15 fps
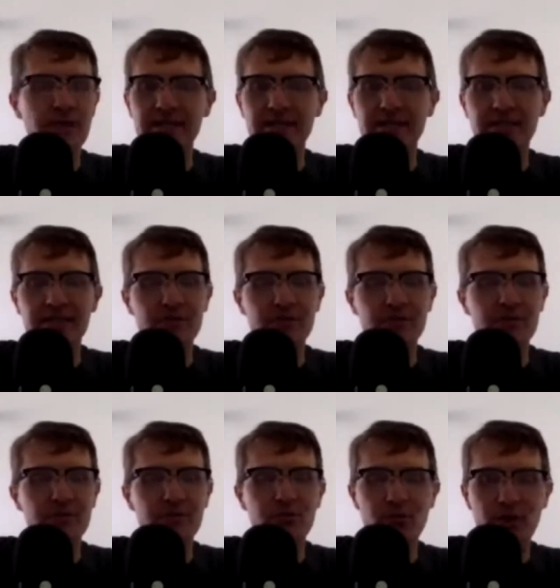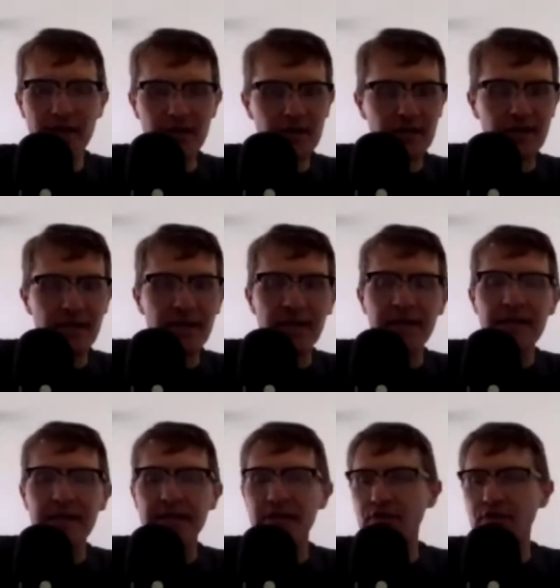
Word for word: contact us directly,